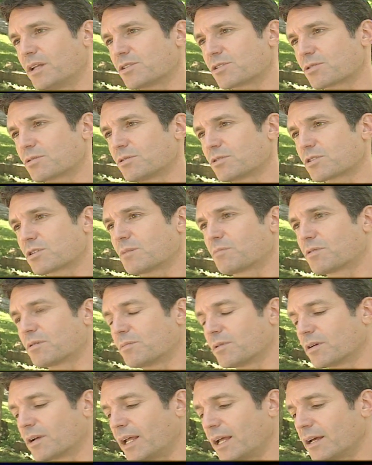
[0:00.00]
in schools to
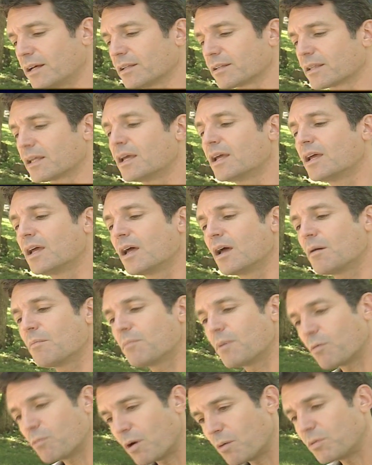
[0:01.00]
promote health.
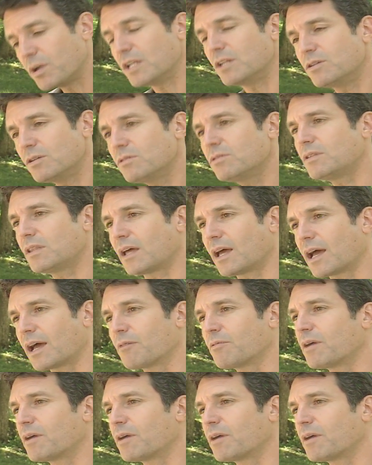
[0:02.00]
But when we do that,